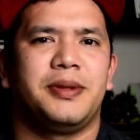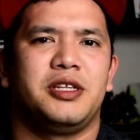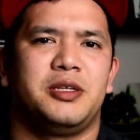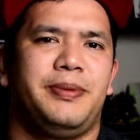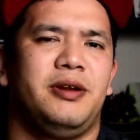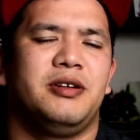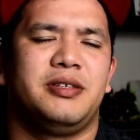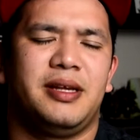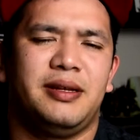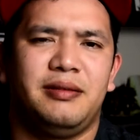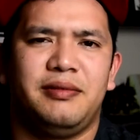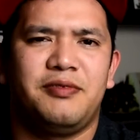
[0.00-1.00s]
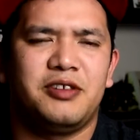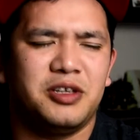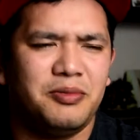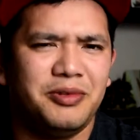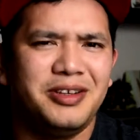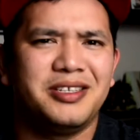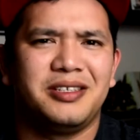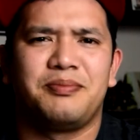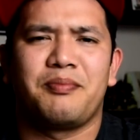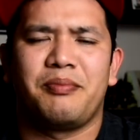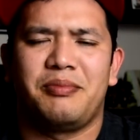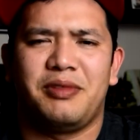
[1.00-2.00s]
this beer is that for some reason,
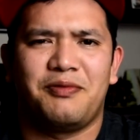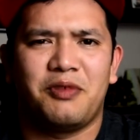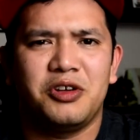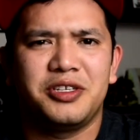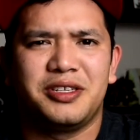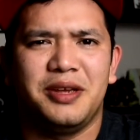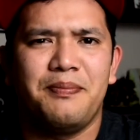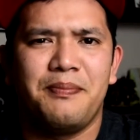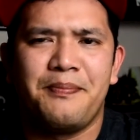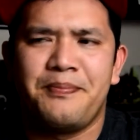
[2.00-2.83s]
the first sip,